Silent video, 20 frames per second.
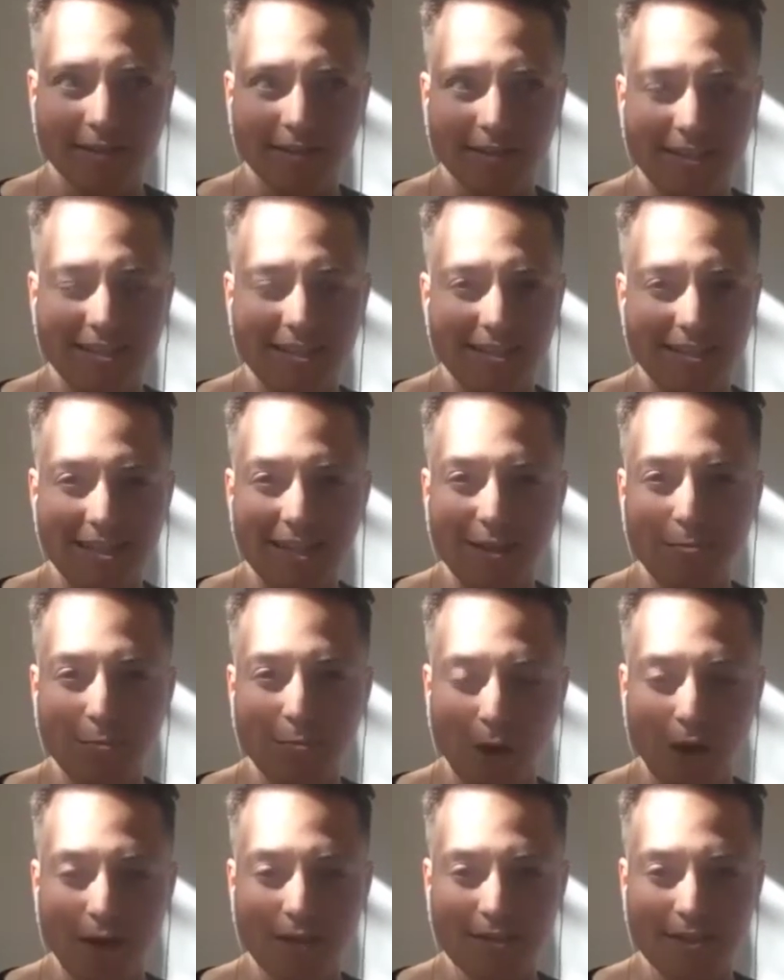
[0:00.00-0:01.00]
a deep
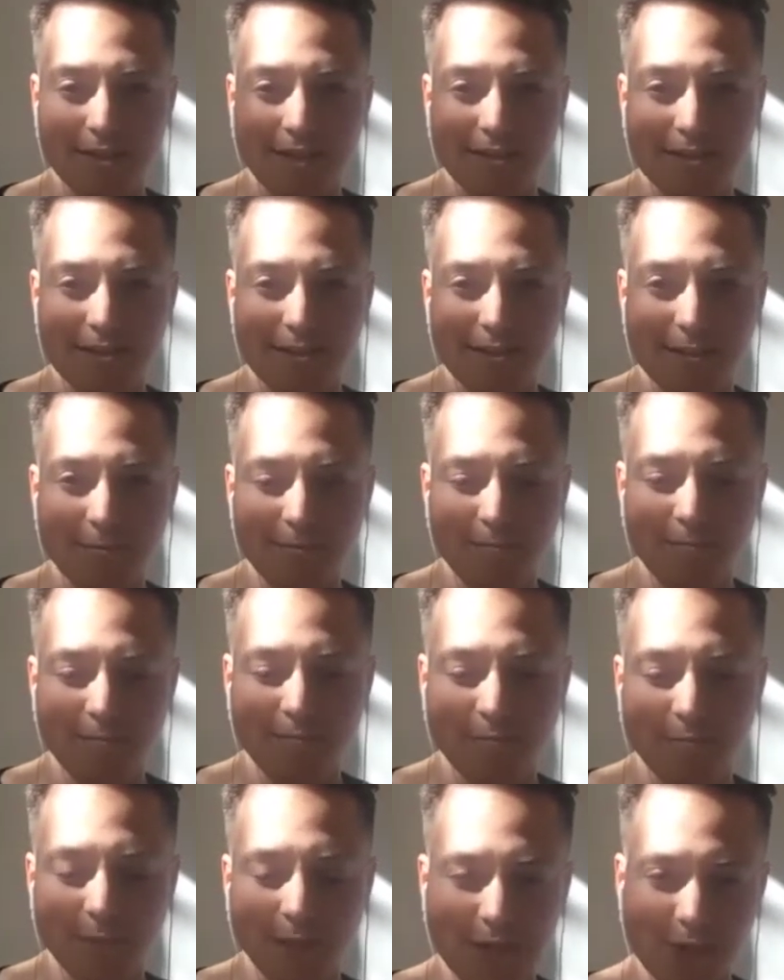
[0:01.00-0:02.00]
process.
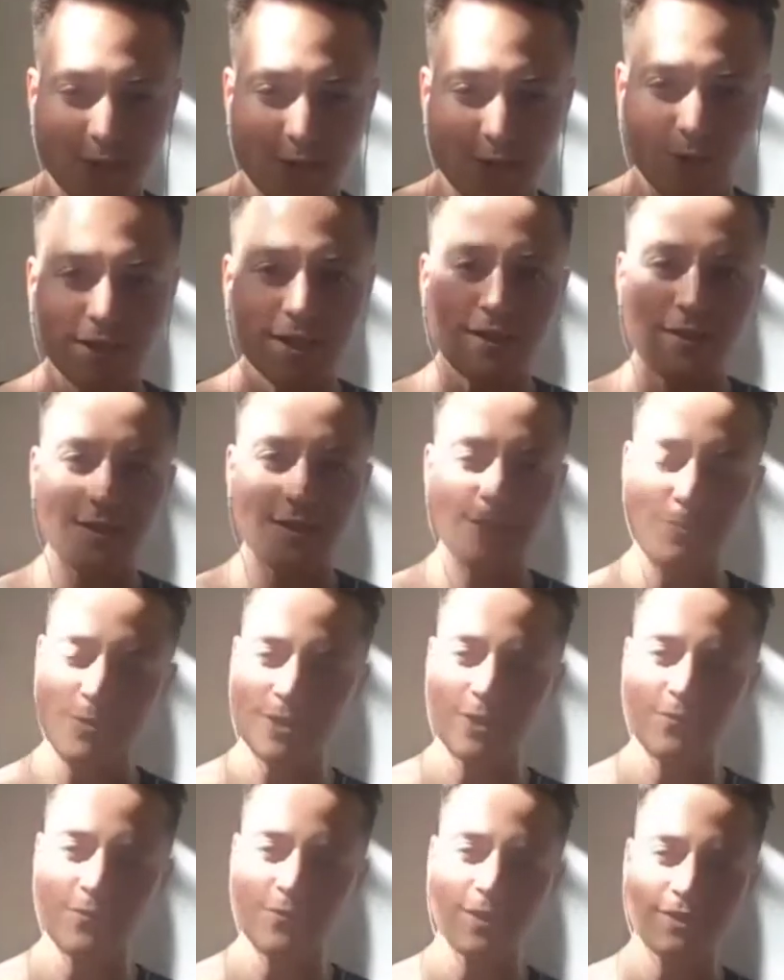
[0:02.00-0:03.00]
Is there anything
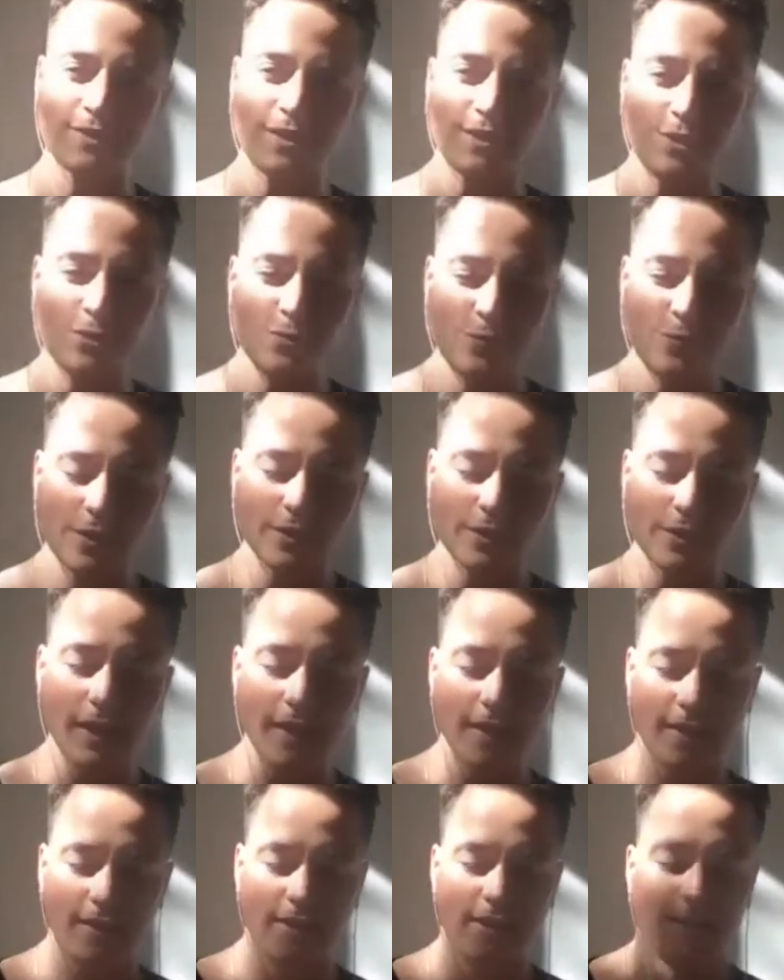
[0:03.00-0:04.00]
specific that you feel
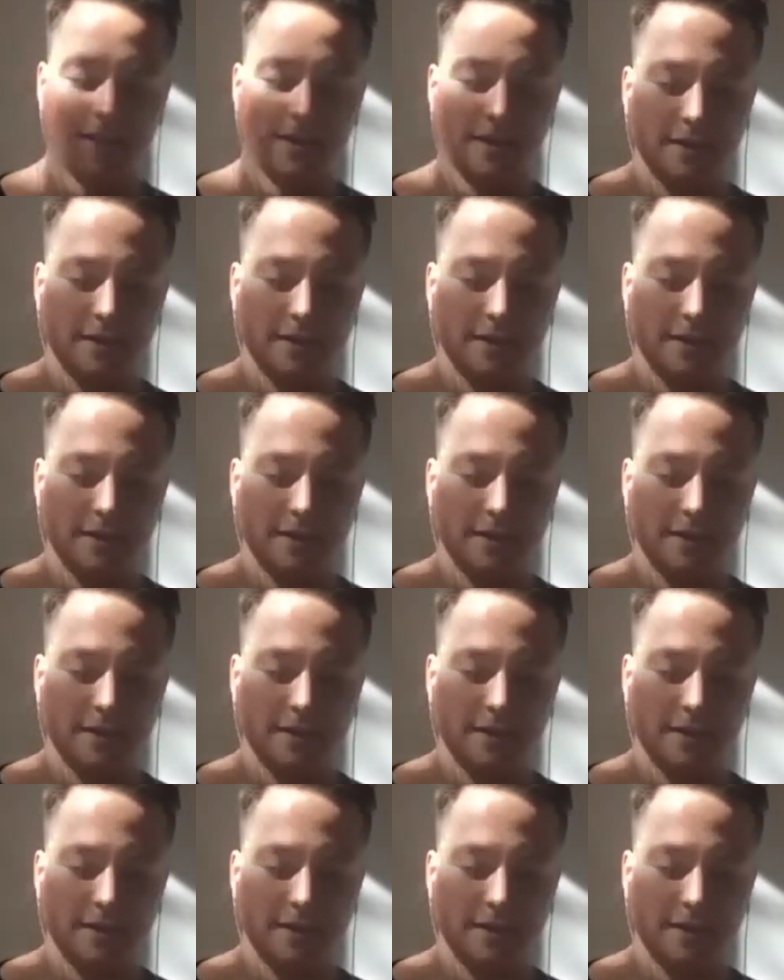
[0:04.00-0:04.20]
like